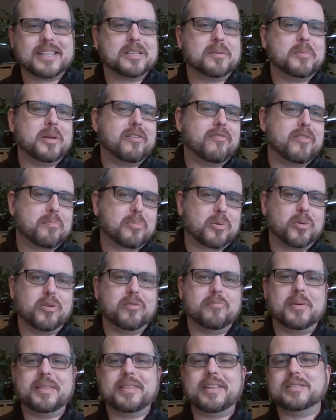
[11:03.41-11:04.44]
there's a bit of
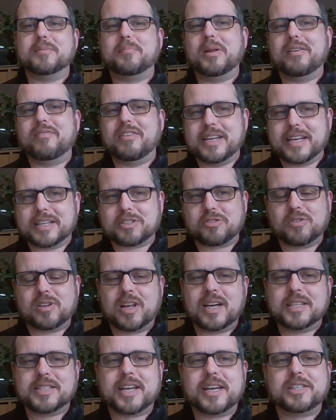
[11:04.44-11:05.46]
improvement, there's a bit of
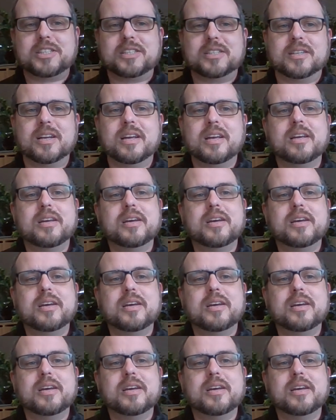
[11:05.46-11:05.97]
industrialization.